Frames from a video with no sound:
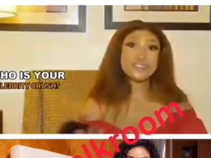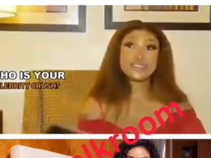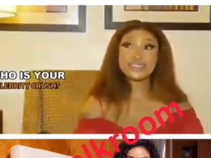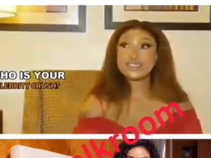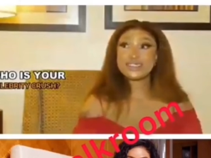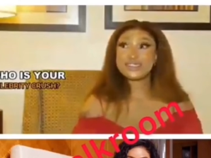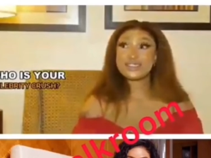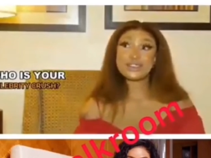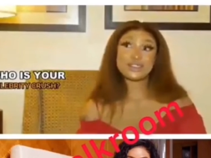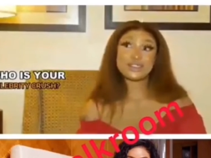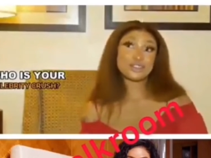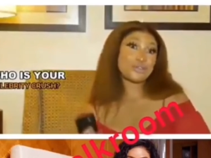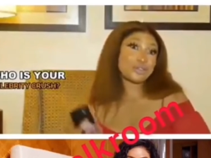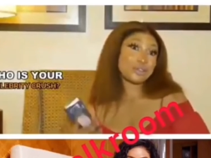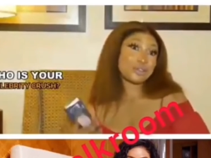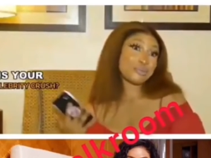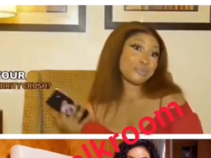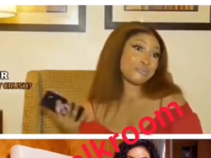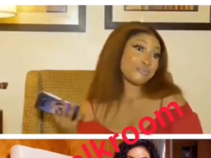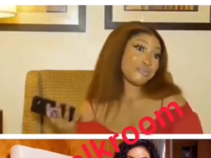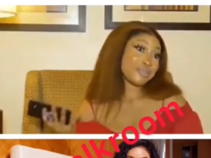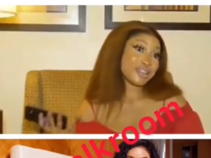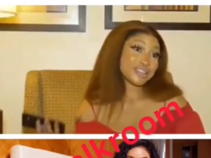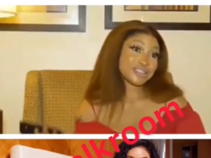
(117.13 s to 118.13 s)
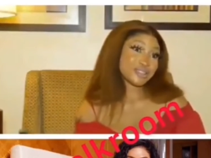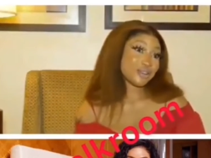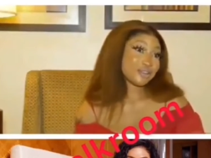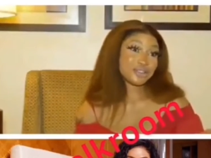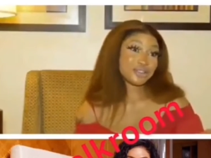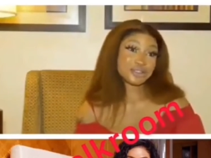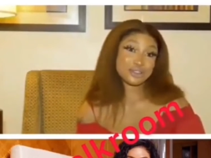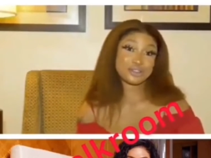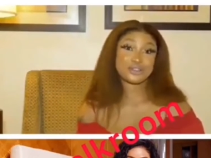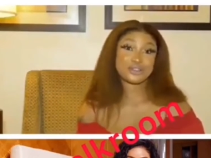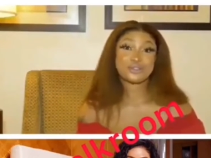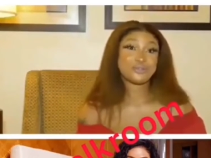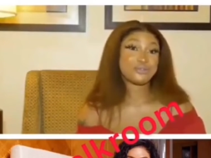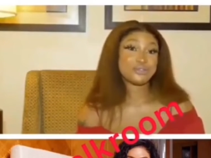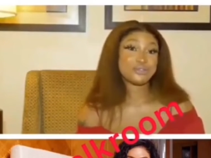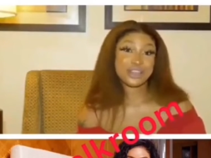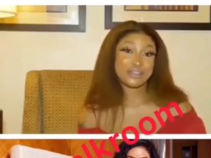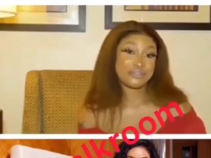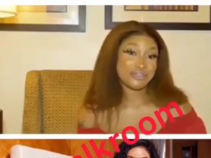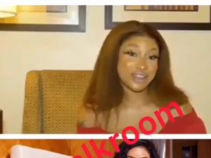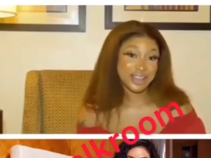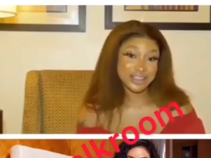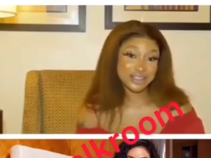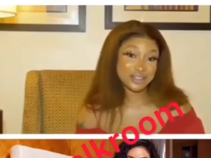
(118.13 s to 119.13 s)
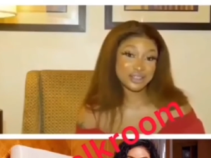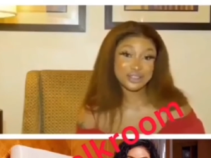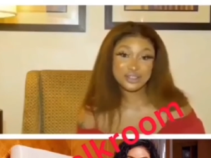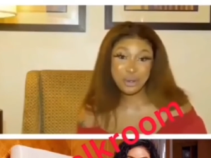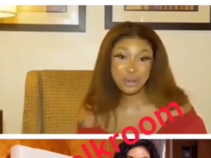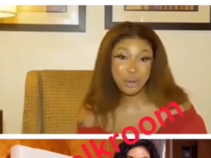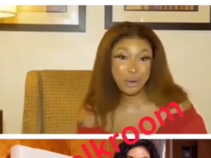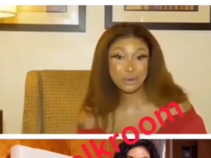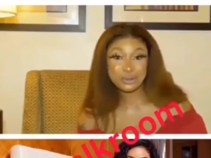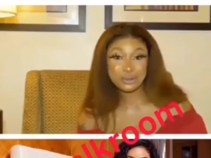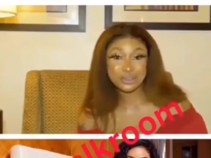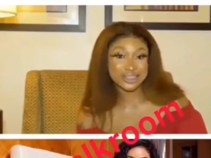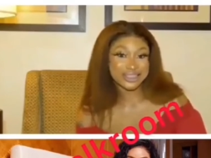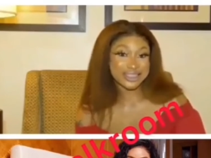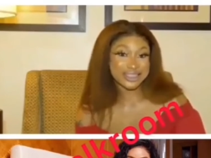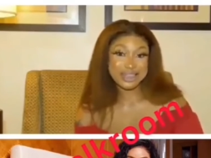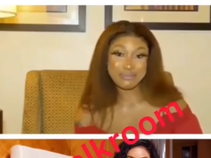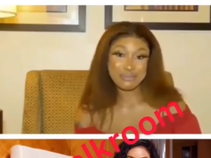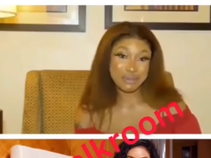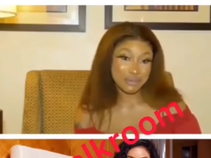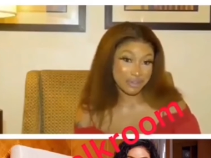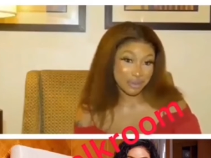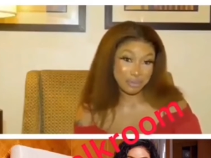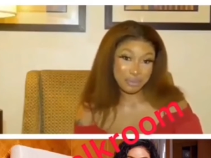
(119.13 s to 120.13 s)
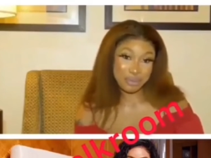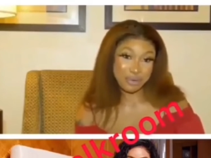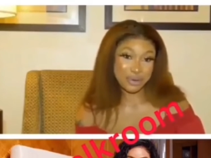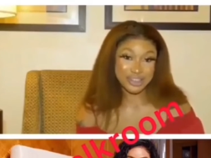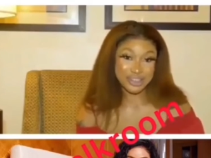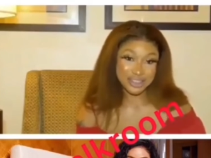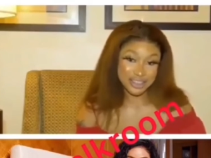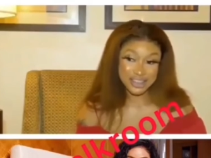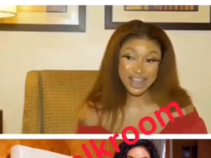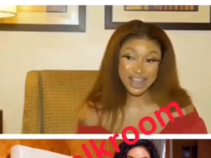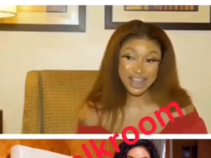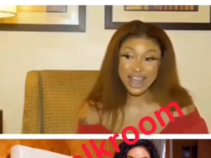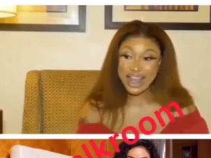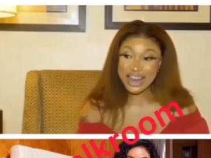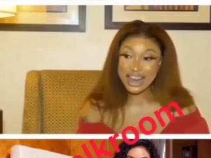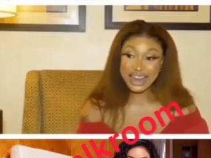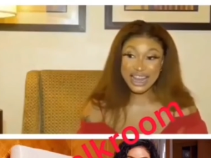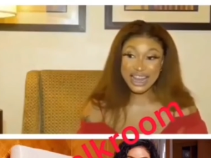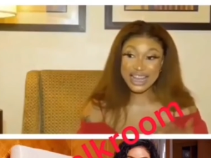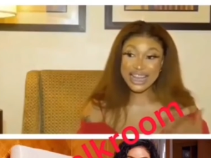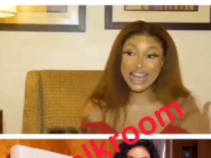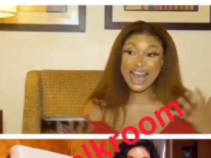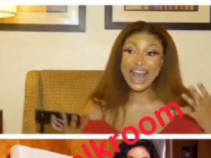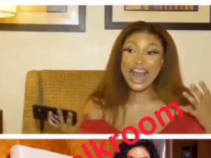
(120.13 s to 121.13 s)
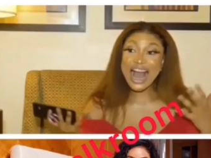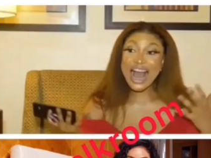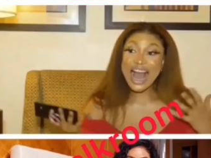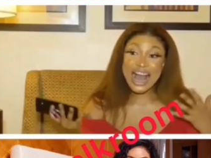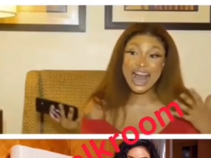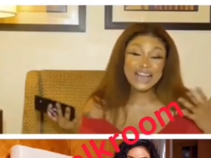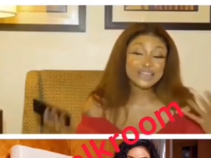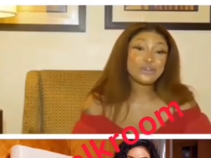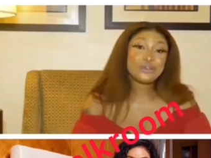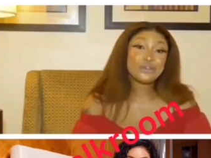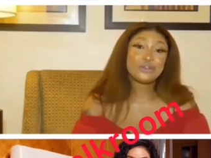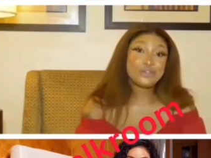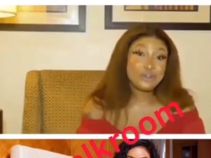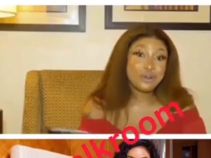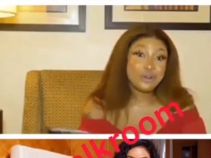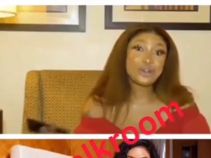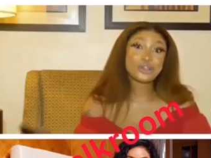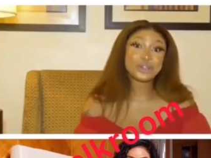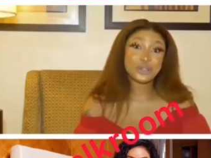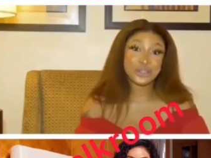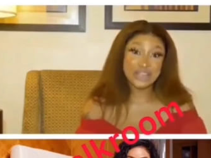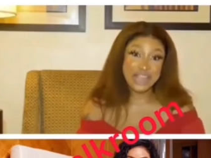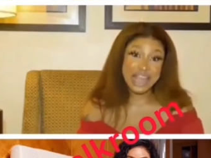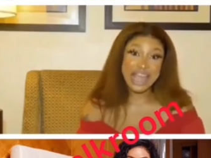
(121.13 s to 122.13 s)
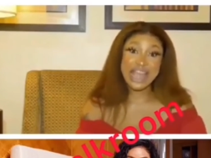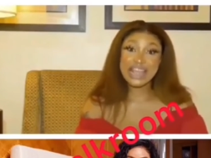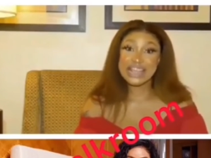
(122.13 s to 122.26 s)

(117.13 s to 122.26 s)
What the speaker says: it's just going to be misunderstood if I just call the name of the person. Like, I don't crush on